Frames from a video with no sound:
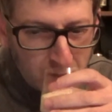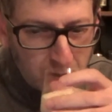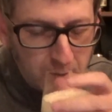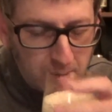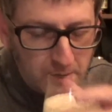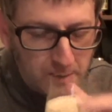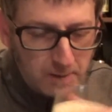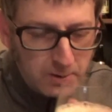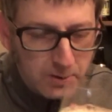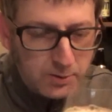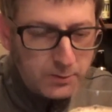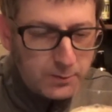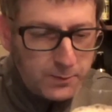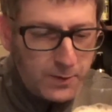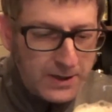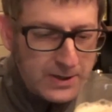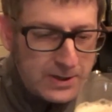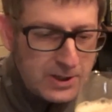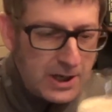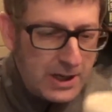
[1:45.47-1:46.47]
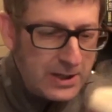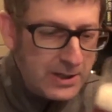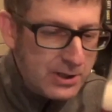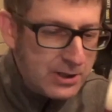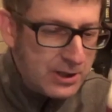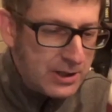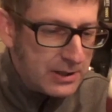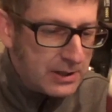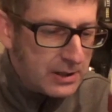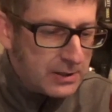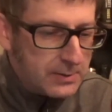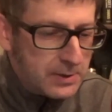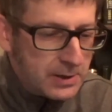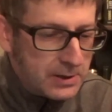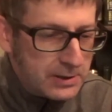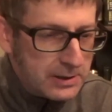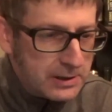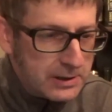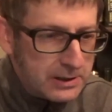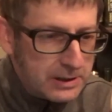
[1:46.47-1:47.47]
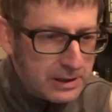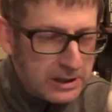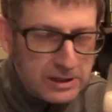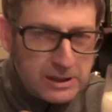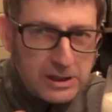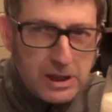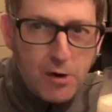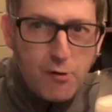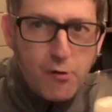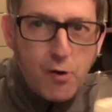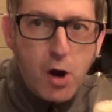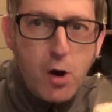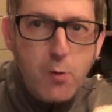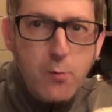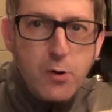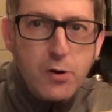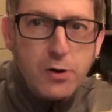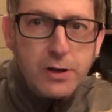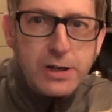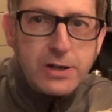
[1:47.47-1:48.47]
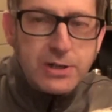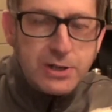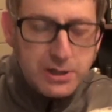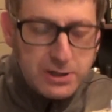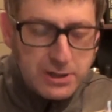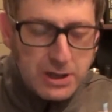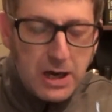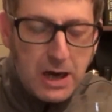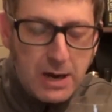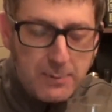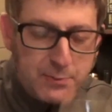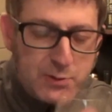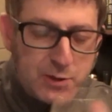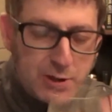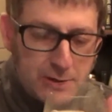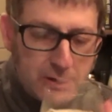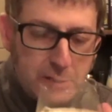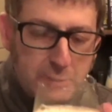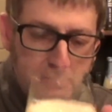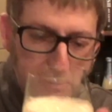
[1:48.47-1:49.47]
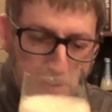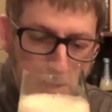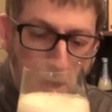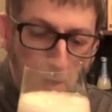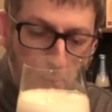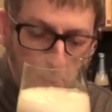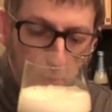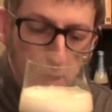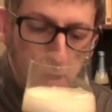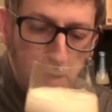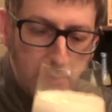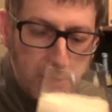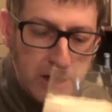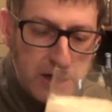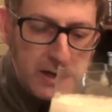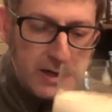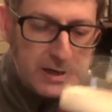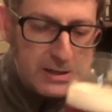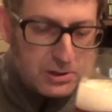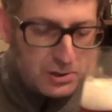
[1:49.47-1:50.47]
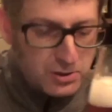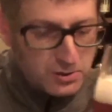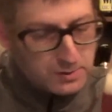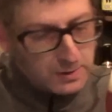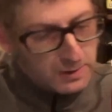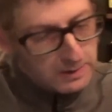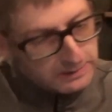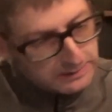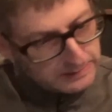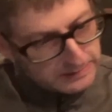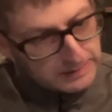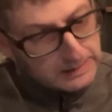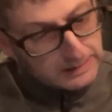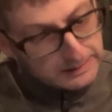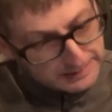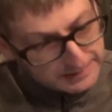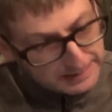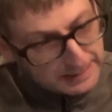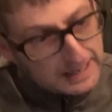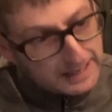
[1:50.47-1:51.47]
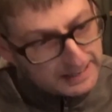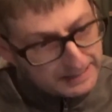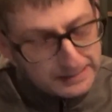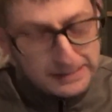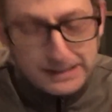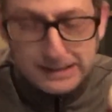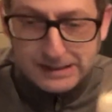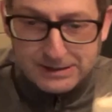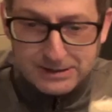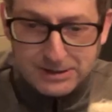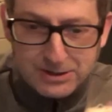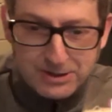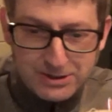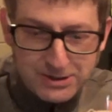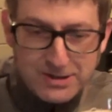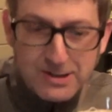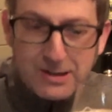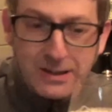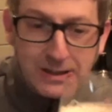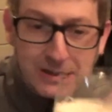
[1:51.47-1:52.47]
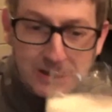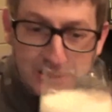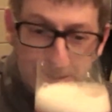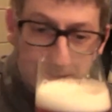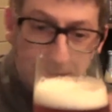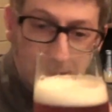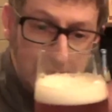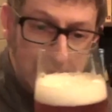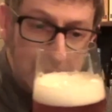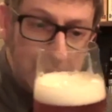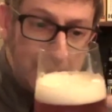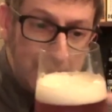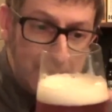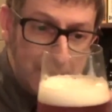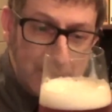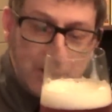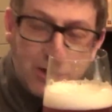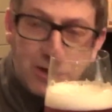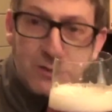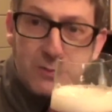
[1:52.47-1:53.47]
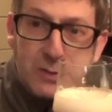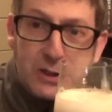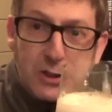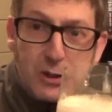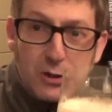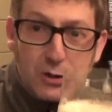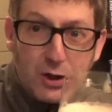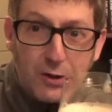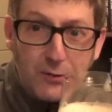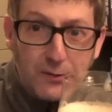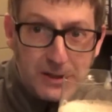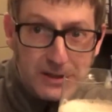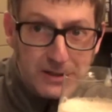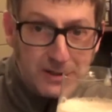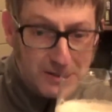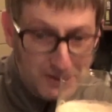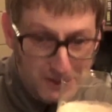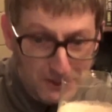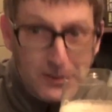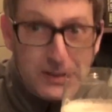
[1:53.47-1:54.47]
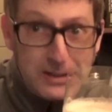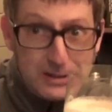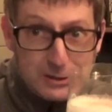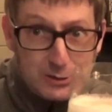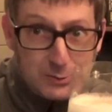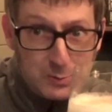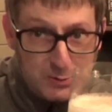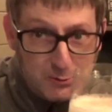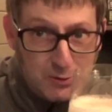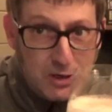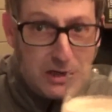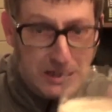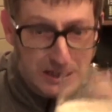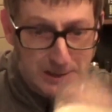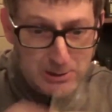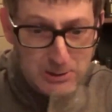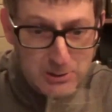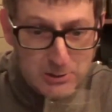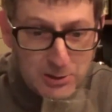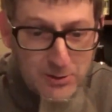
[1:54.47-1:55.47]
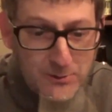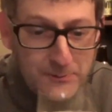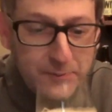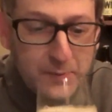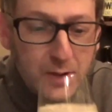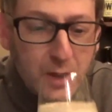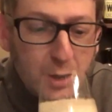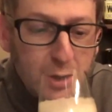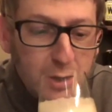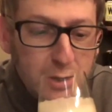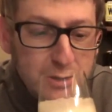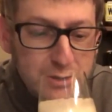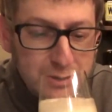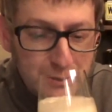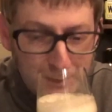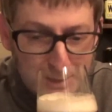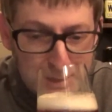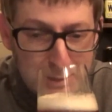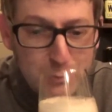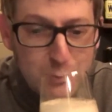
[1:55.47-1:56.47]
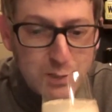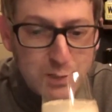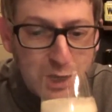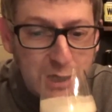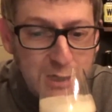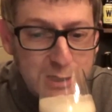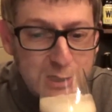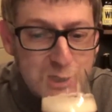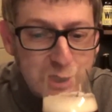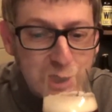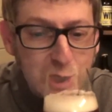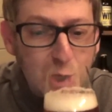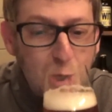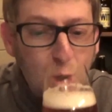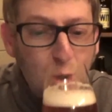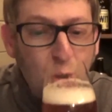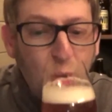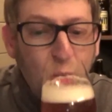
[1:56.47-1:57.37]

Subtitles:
Oh, fantastic. The aroma of this is absolutely unreal. It is, yeah, this could be good, I think. I think it's going to be really good. Let's have a little taste here.